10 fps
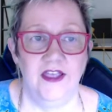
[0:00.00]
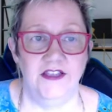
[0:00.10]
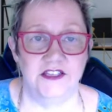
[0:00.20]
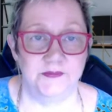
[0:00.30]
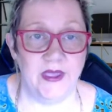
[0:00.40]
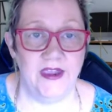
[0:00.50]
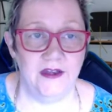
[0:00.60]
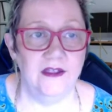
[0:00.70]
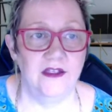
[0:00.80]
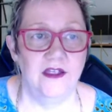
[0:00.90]

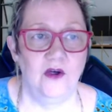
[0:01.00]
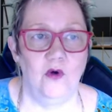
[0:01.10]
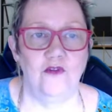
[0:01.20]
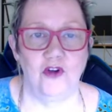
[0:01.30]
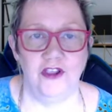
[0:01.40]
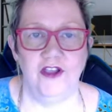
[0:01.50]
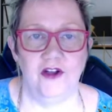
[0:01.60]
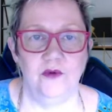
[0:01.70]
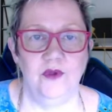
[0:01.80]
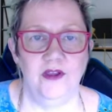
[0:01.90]
Spain. Over a
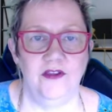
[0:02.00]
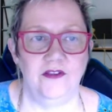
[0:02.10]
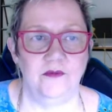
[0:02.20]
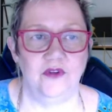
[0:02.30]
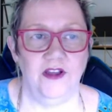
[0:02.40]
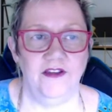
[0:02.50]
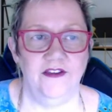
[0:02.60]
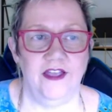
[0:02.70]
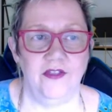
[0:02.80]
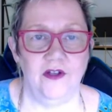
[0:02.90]
year, we did some training
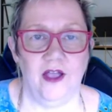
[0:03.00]
together.